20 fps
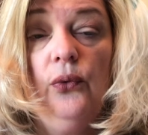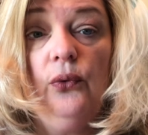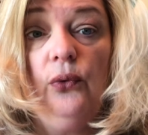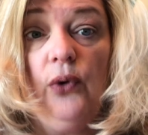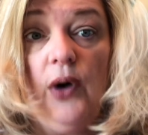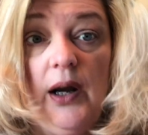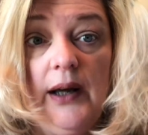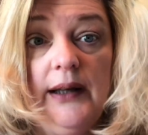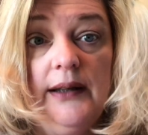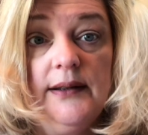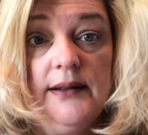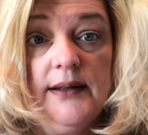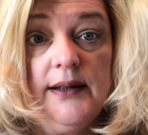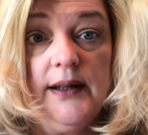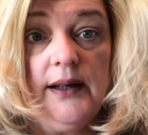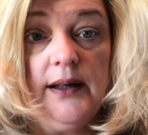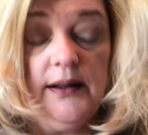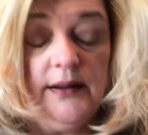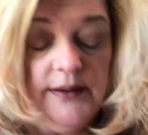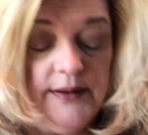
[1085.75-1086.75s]
Rocket
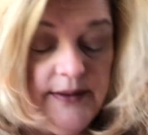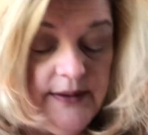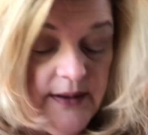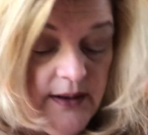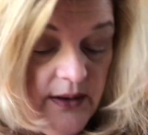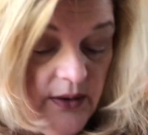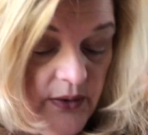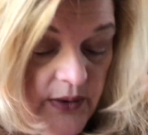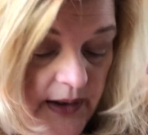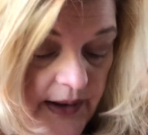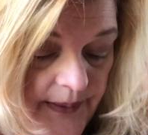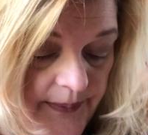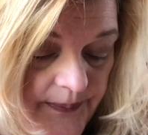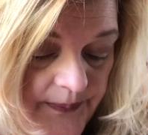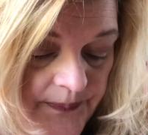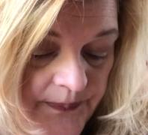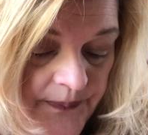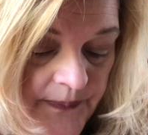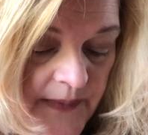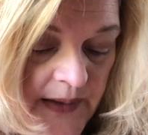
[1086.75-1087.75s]
science. Okay.
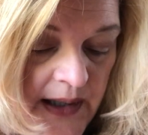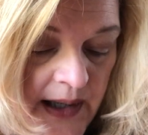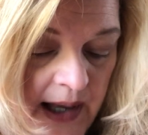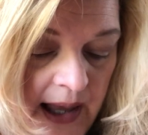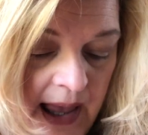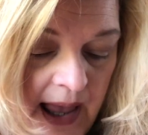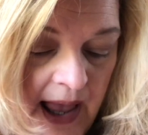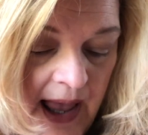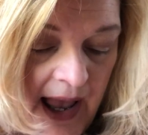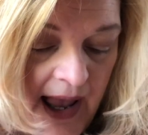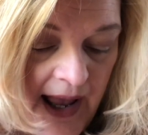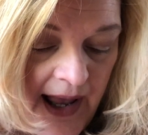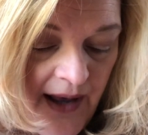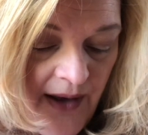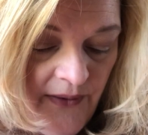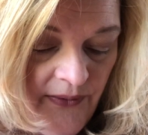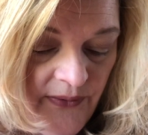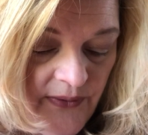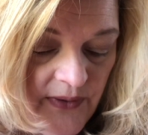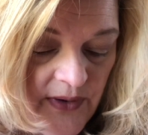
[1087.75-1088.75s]

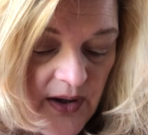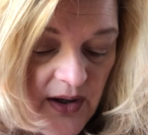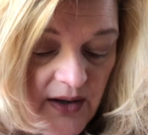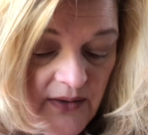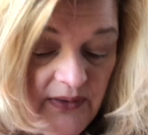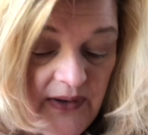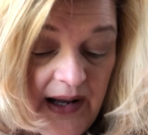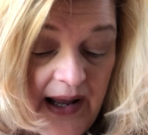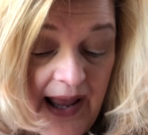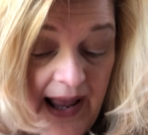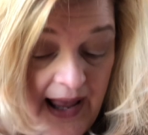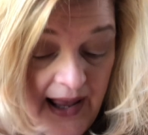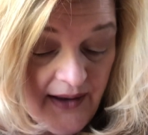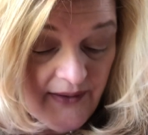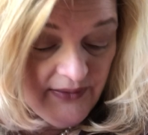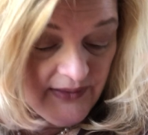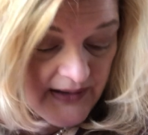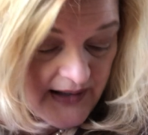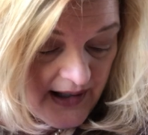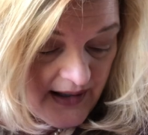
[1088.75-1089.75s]
Half of a
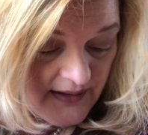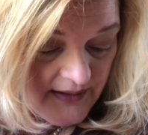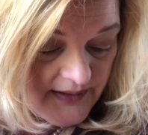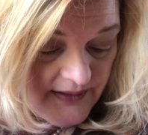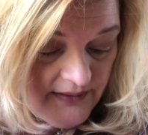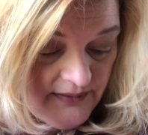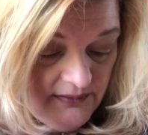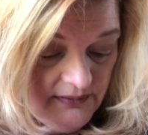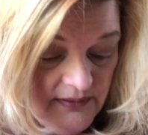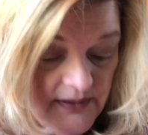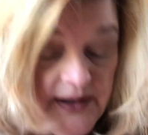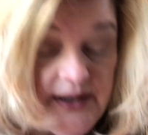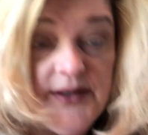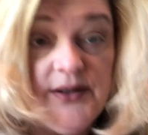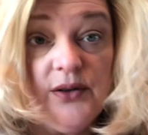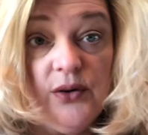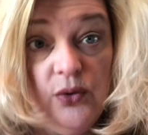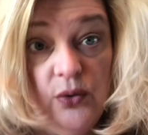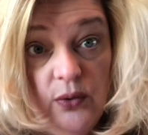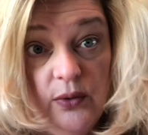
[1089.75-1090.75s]
half gallon
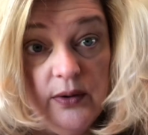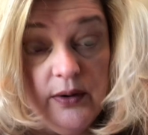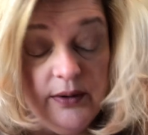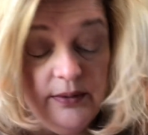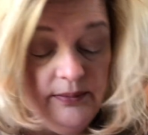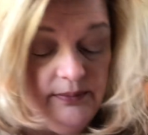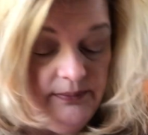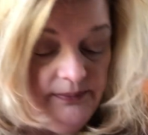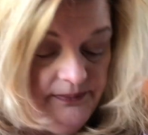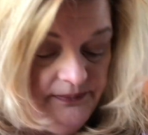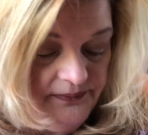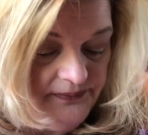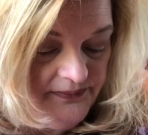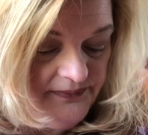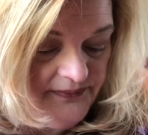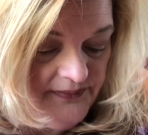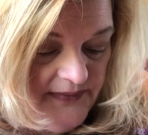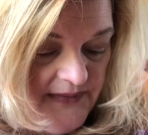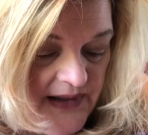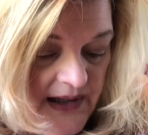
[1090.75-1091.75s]
is a quart.
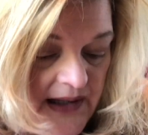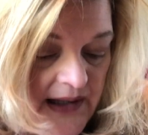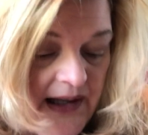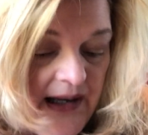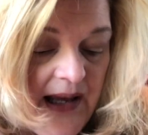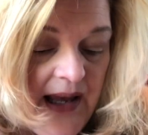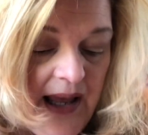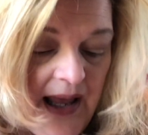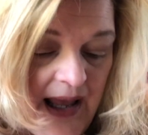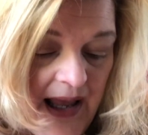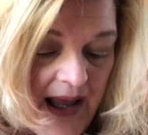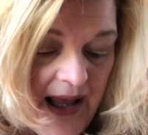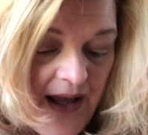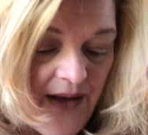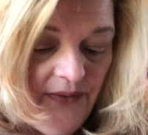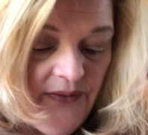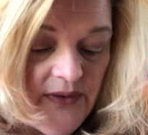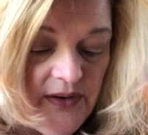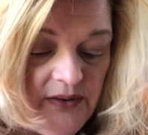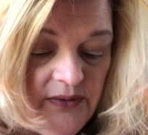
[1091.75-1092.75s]

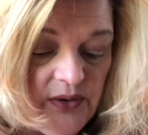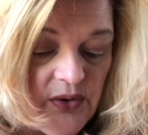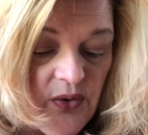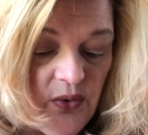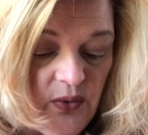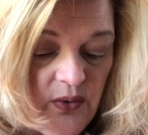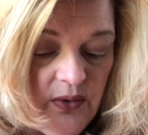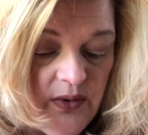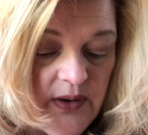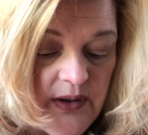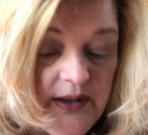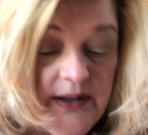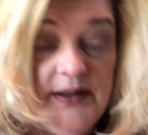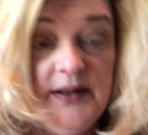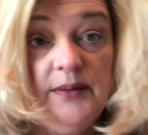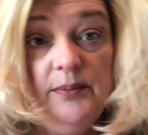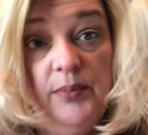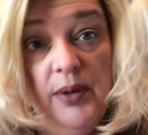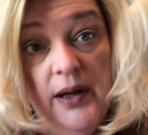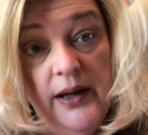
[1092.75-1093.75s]
Half of a quart is
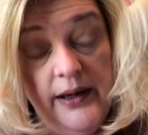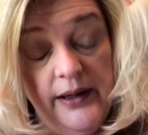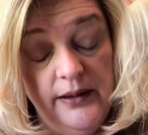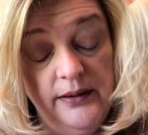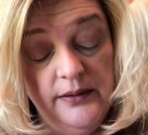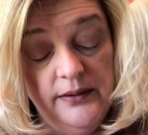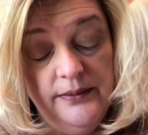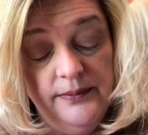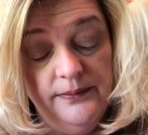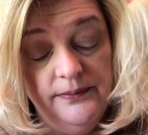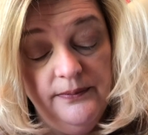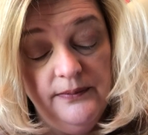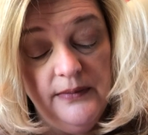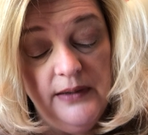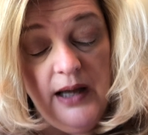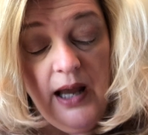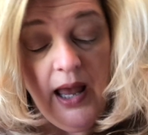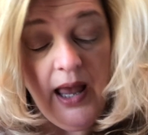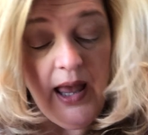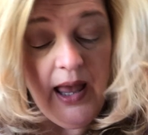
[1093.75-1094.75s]
a pint.
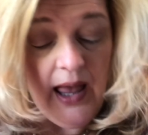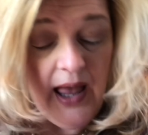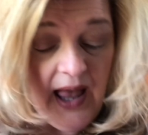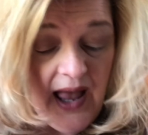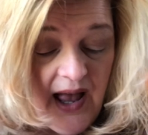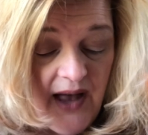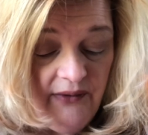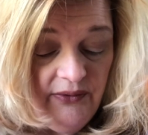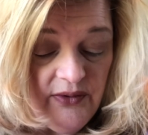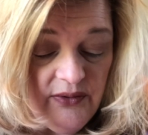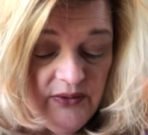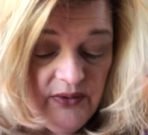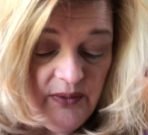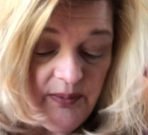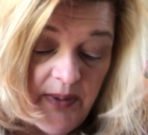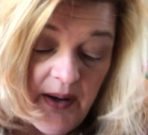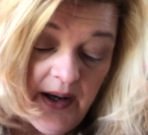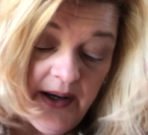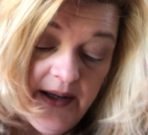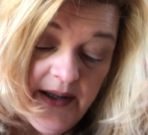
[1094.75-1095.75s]
Half of a
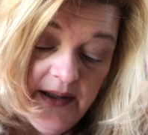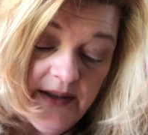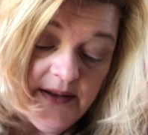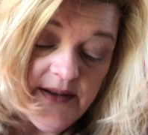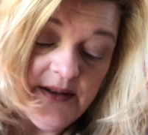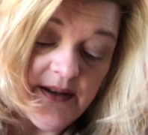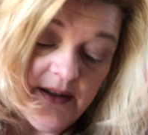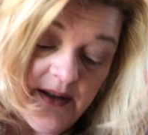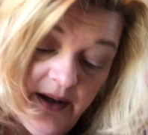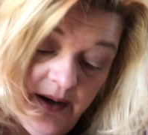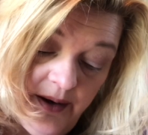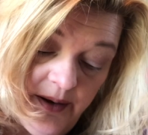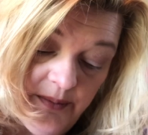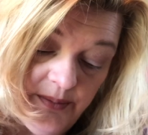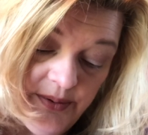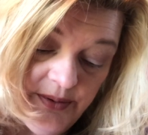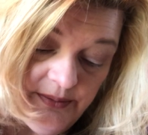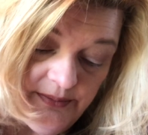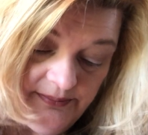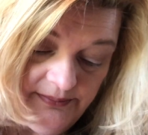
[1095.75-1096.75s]
pint is a cup.